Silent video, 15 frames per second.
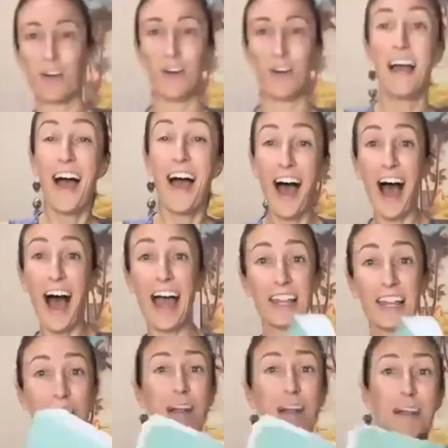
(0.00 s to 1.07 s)
So,
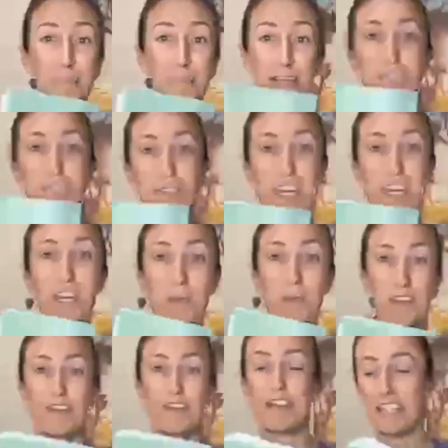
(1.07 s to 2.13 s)
highly recommend you
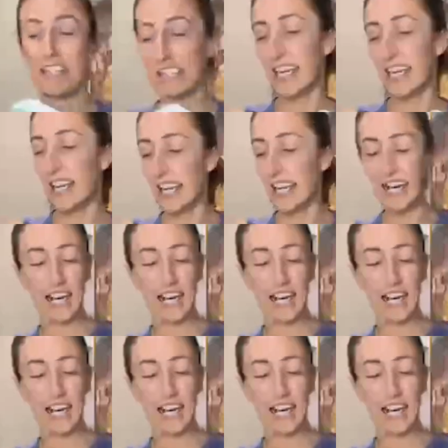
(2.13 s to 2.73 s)
getting one of these.